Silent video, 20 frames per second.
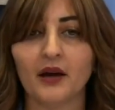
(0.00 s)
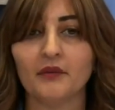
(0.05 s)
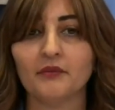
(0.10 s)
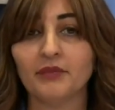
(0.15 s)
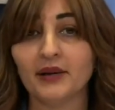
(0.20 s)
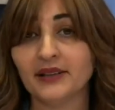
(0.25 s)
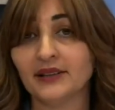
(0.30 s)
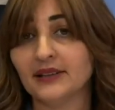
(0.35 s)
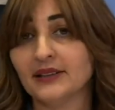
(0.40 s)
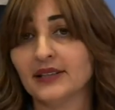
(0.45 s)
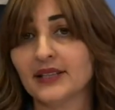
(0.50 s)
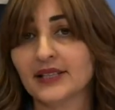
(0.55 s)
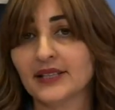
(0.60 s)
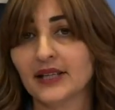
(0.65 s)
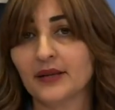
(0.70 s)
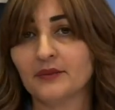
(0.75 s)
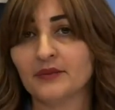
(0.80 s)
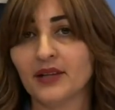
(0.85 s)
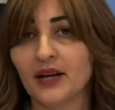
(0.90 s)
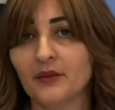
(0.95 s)
But in the
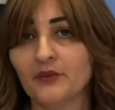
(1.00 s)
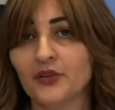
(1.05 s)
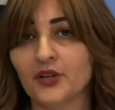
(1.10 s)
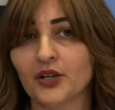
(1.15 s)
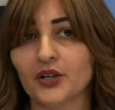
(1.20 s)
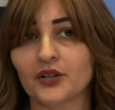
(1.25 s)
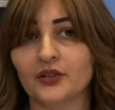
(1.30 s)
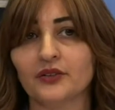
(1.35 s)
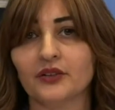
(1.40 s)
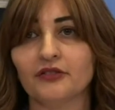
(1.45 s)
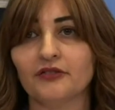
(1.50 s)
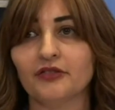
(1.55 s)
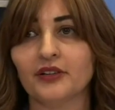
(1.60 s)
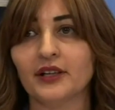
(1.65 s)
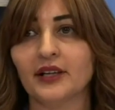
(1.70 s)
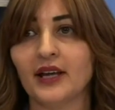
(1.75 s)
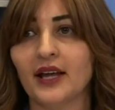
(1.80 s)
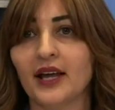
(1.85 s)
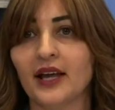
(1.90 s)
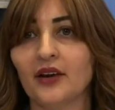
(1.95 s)
same time, there are
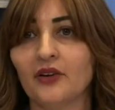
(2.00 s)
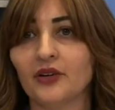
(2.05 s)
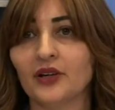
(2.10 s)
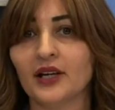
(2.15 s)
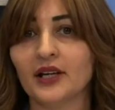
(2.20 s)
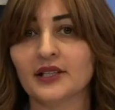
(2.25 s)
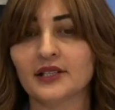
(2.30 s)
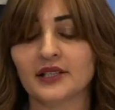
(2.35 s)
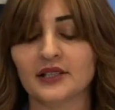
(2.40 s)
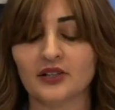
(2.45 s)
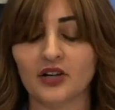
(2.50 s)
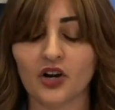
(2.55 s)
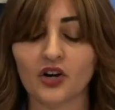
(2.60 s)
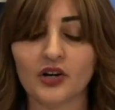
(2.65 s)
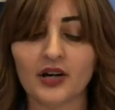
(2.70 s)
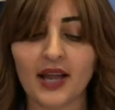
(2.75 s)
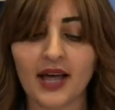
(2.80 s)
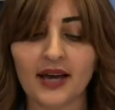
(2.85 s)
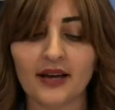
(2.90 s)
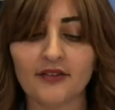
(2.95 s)
different areas in our
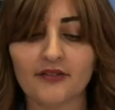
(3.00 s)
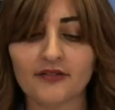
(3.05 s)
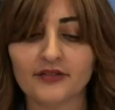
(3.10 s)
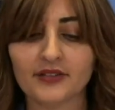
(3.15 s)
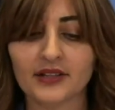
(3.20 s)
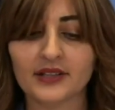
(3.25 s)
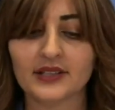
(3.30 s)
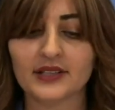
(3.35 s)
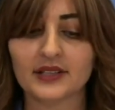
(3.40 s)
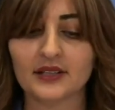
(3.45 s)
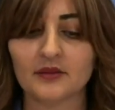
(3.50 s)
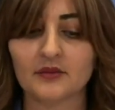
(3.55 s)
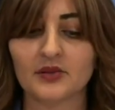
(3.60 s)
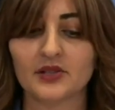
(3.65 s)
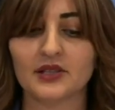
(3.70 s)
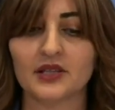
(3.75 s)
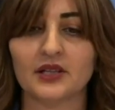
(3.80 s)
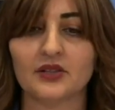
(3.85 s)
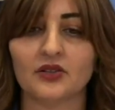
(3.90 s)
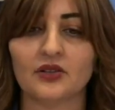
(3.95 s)
life that seems
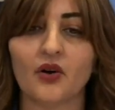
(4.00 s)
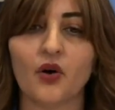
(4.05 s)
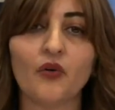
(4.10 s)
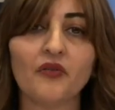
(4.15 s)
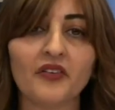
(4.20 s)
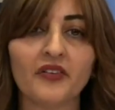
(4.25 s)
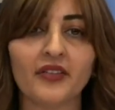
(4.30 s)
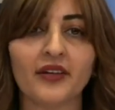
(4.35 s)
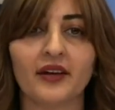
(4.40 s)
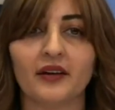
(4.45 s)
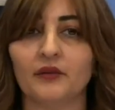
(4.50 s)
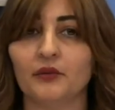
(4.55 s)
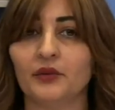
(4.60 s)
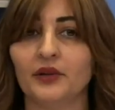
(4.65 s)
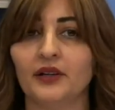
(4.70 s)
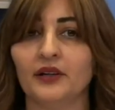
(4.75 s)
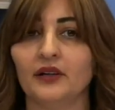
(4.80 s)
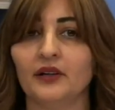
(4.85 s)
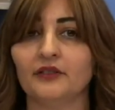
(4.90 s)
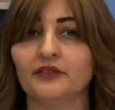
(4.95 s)
that over there
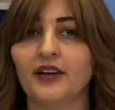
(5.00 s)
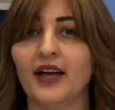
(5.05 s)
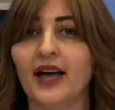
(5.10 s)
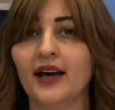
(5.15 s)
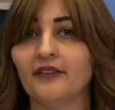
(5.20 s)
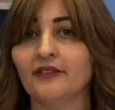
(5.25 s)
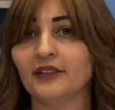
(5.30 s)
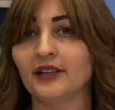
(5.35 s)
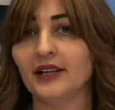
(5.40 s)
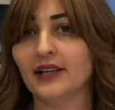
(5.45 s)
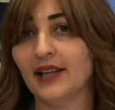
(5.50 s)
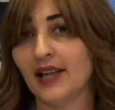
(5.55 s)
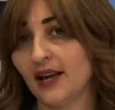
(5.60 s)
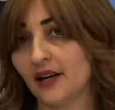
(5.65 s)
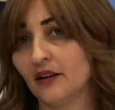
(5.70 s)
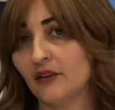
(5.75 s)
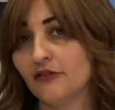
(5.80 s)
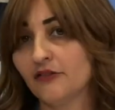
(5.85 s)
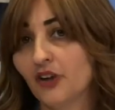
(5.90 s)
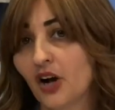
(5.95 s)
we are having
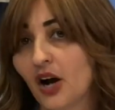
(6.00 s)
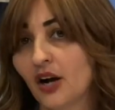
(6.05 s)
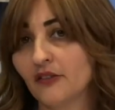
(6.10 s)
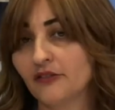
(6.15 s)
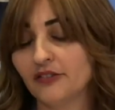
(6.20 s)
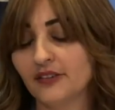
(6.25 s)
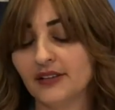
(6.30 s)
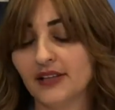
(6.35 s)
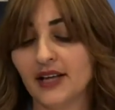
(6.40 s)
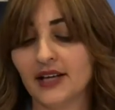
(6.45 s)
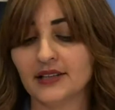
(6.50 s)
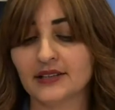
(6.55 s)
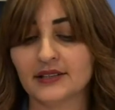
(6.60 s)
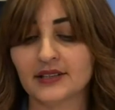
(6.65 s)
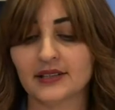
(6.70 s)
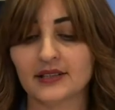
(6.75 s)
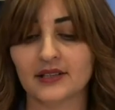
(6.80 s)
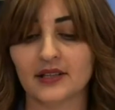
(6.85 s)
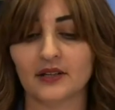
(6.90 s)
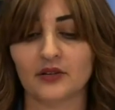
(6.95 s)
lack of
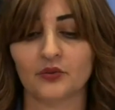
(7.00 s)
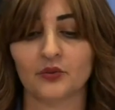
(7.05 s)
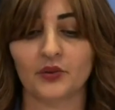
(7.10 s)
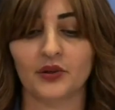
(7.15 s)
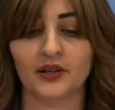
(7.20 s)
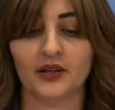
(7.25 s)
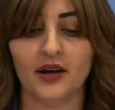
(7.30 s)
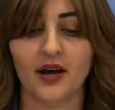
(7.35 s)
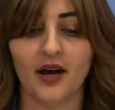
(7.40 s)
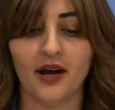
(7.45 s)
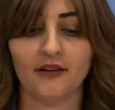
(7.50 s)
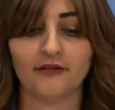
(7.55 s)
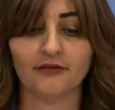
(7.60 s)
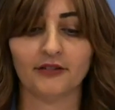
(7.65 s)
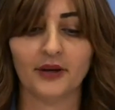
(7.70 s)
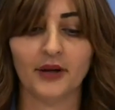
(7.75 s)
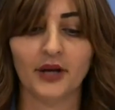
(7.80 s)
confidence and we have